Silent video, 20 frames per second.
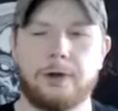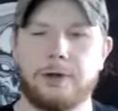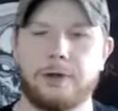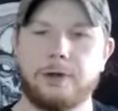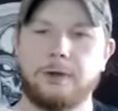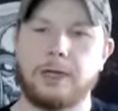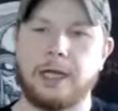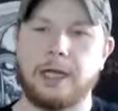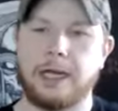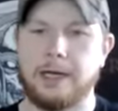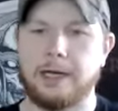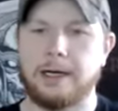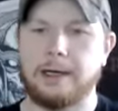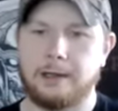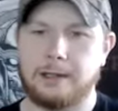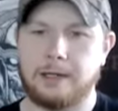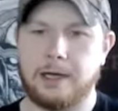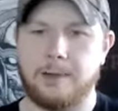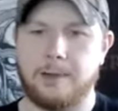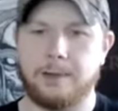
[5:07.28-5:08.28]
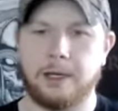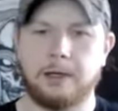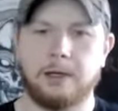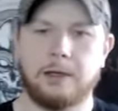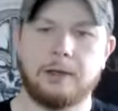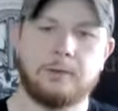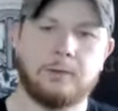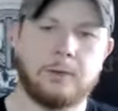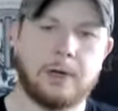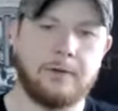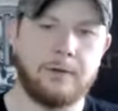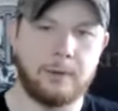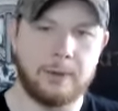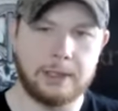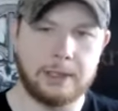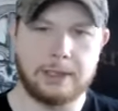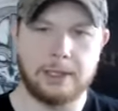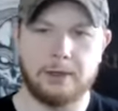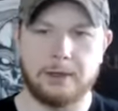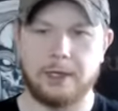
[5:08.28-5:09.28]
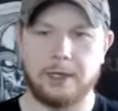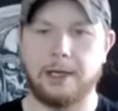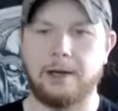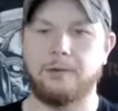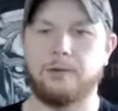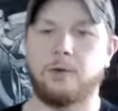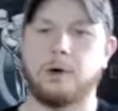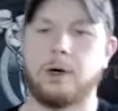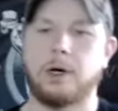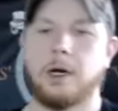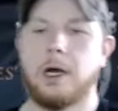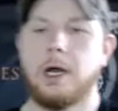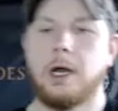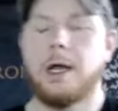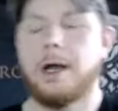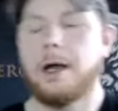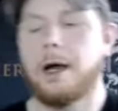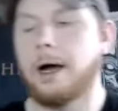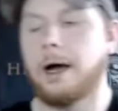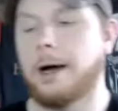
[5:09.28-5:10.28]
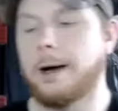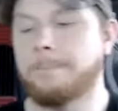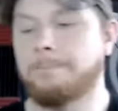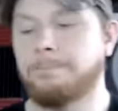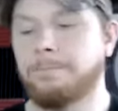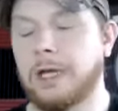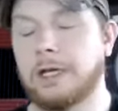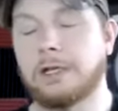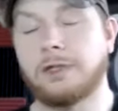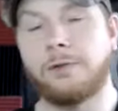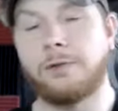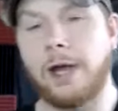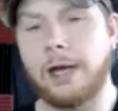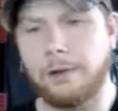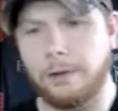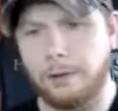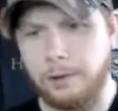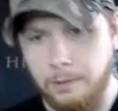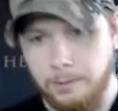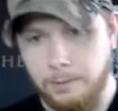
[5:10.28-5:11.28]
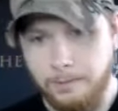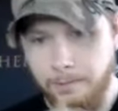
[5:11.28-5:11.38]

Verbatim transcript: ado, getting into the topic, what everybody's here today for um, is faith.